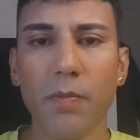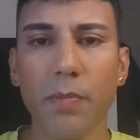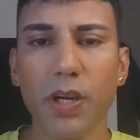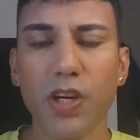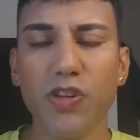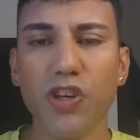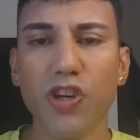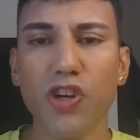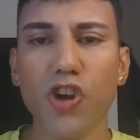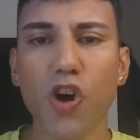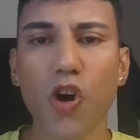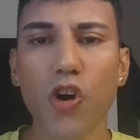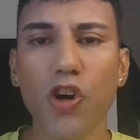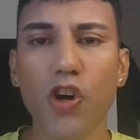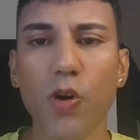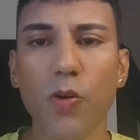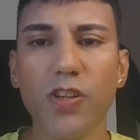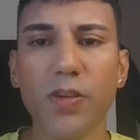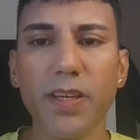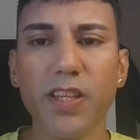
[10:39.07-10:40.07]
Because you're not
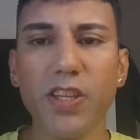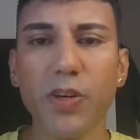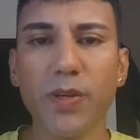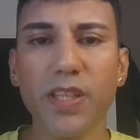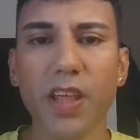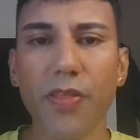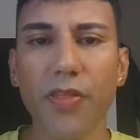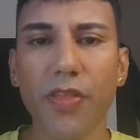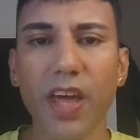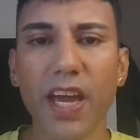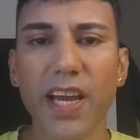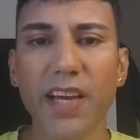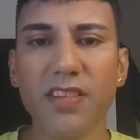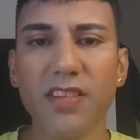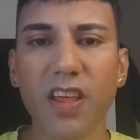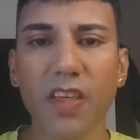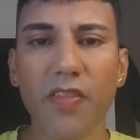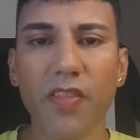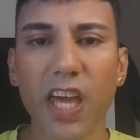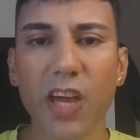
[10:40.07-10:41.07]
going to be doing the things
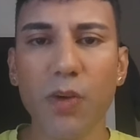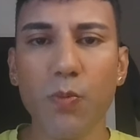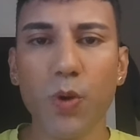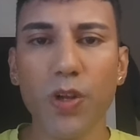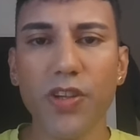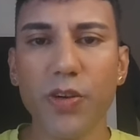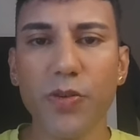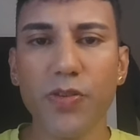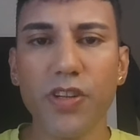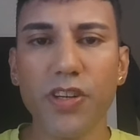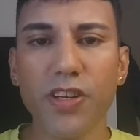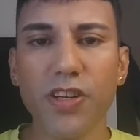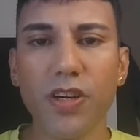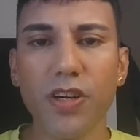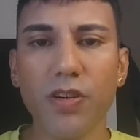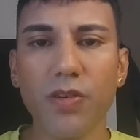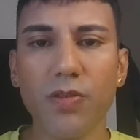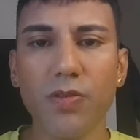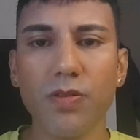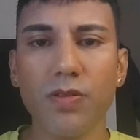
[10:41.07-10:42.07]
that they want you to
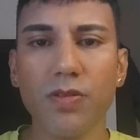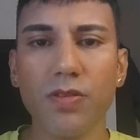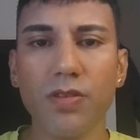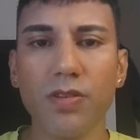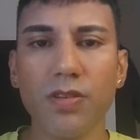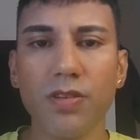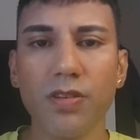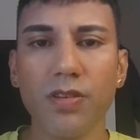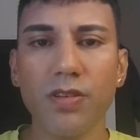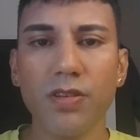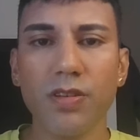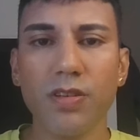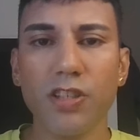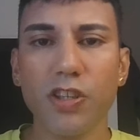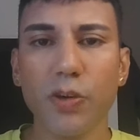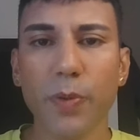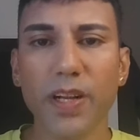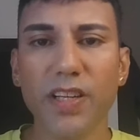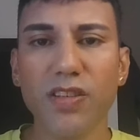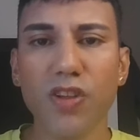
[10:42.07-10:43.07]
do.
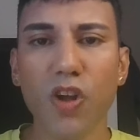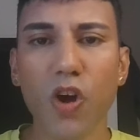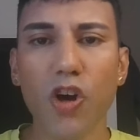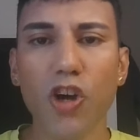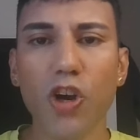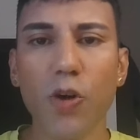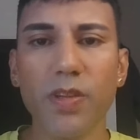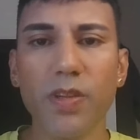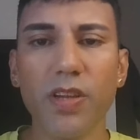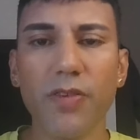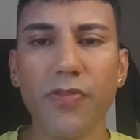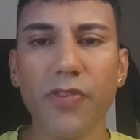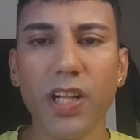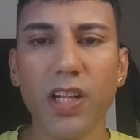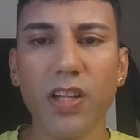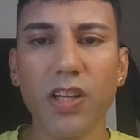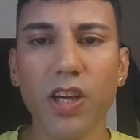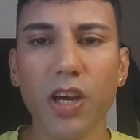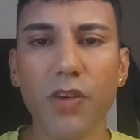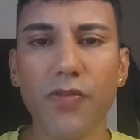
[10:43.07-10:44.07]
So it's not going to
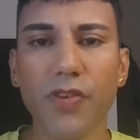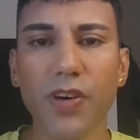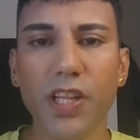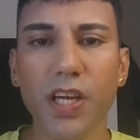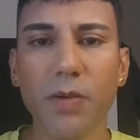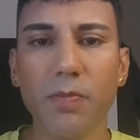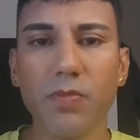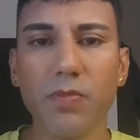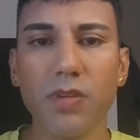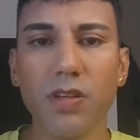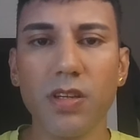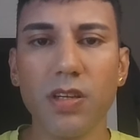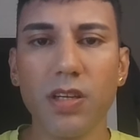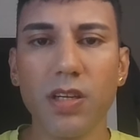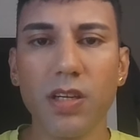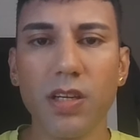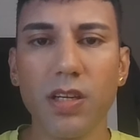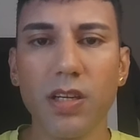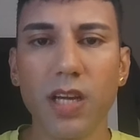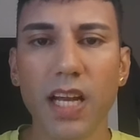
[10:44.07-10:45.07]
feel good for them.
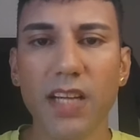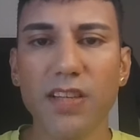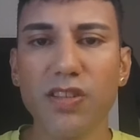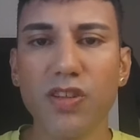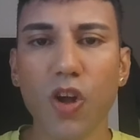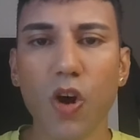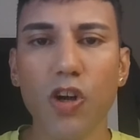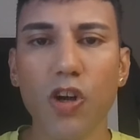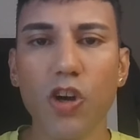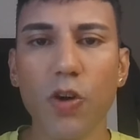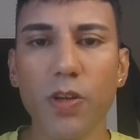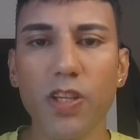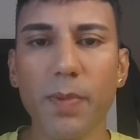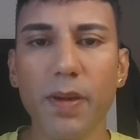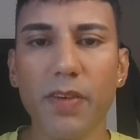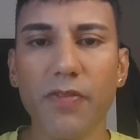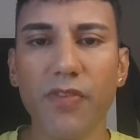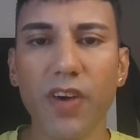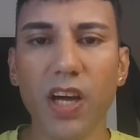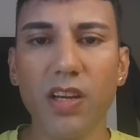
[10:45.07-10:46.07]
It's not going to
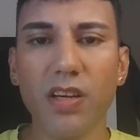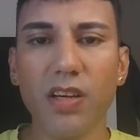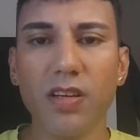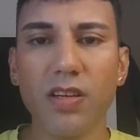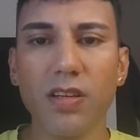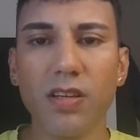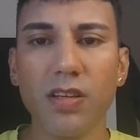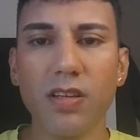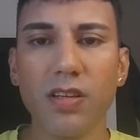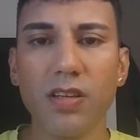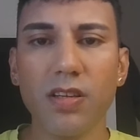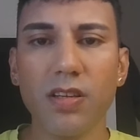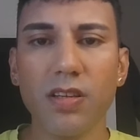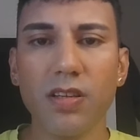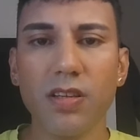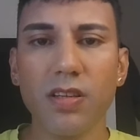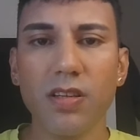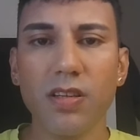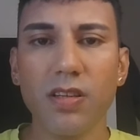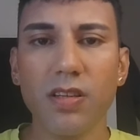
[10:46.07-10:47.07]
be fun.
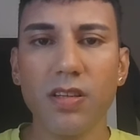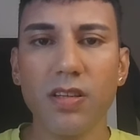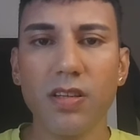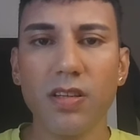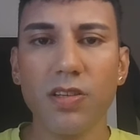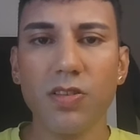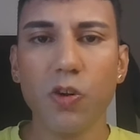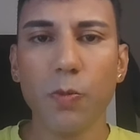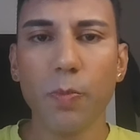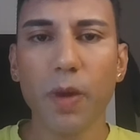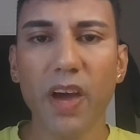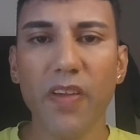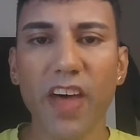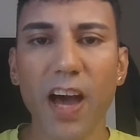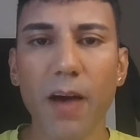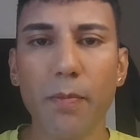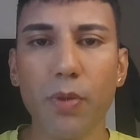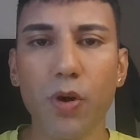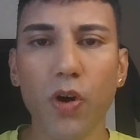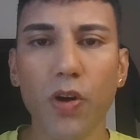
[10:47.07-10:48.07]
So by
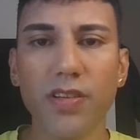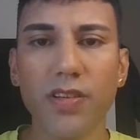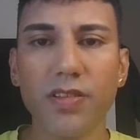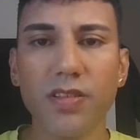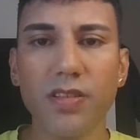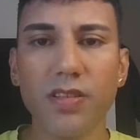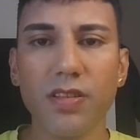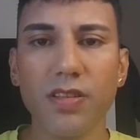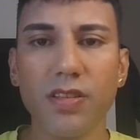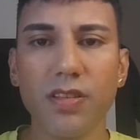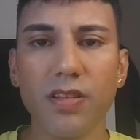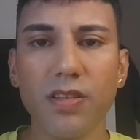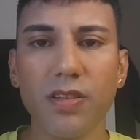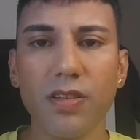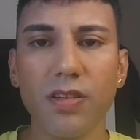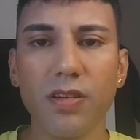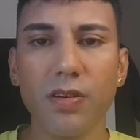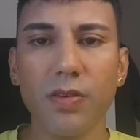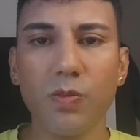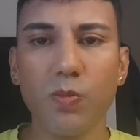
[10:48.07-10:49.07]
that point,
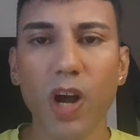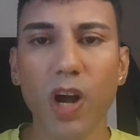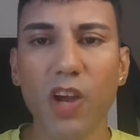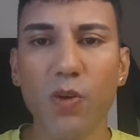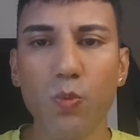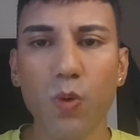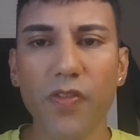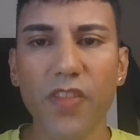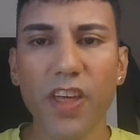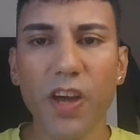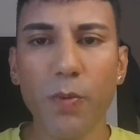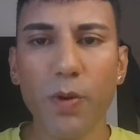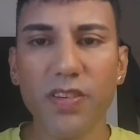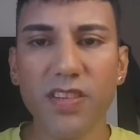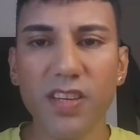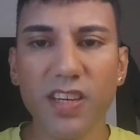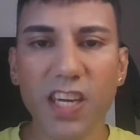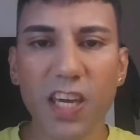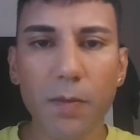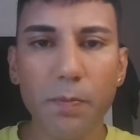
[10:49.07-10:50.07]
why would they
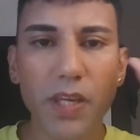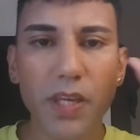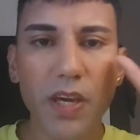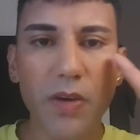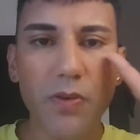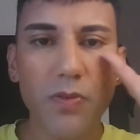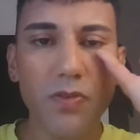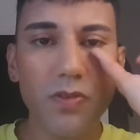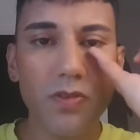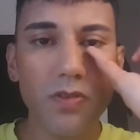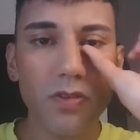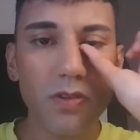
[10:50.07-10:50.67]
want to keep you?